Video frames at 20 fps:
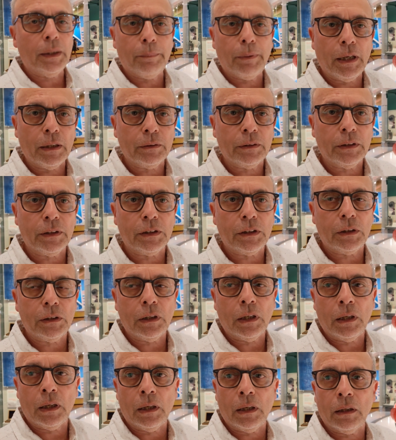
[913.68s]
about this,
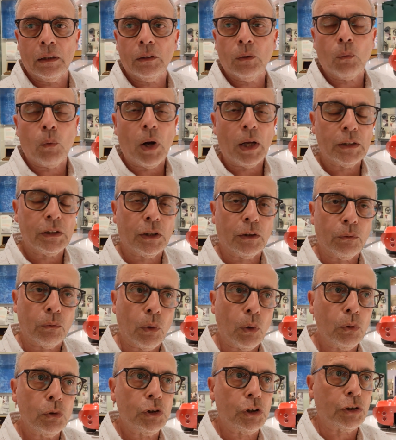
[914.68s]
the Watson
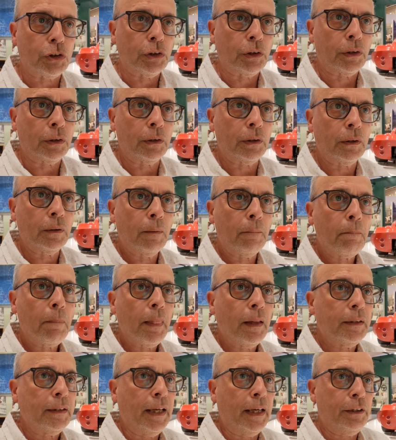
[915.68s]
Roadster,
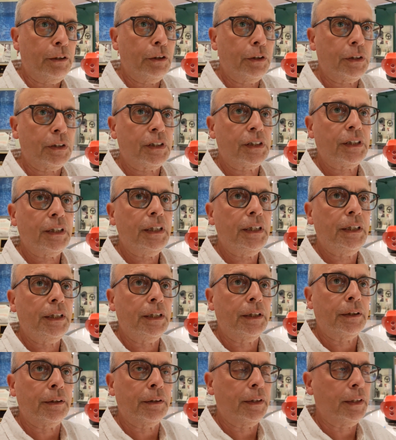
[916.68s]
that you can see
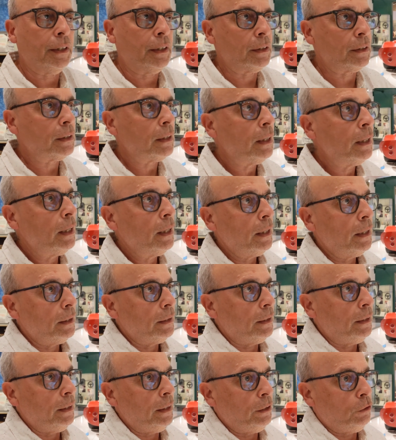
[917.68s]
here is
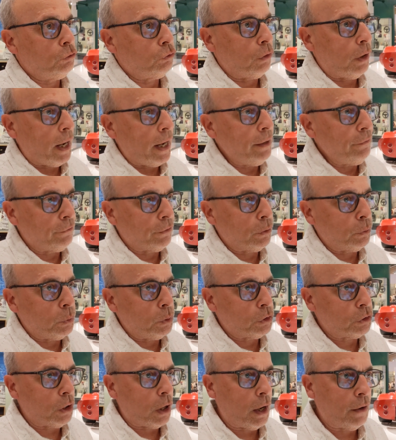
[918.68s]
the driver
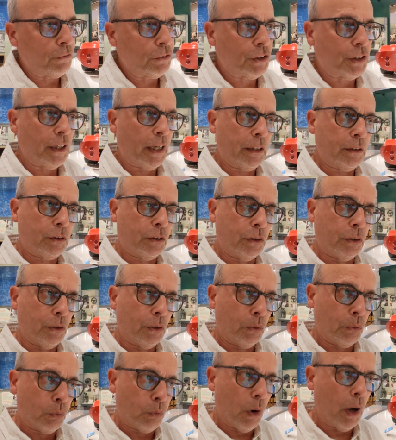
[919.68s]
was offset to the
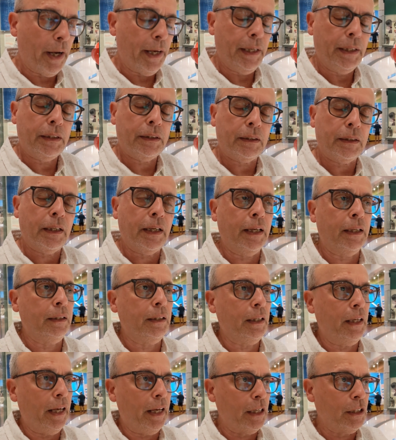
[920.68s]
right and
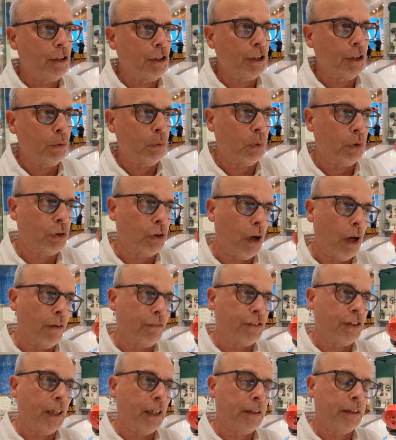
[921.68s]
the engine was
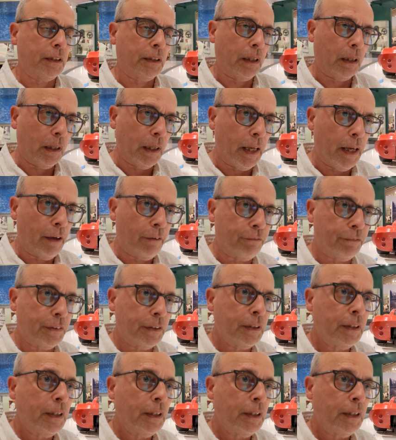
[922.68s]
offset to the left.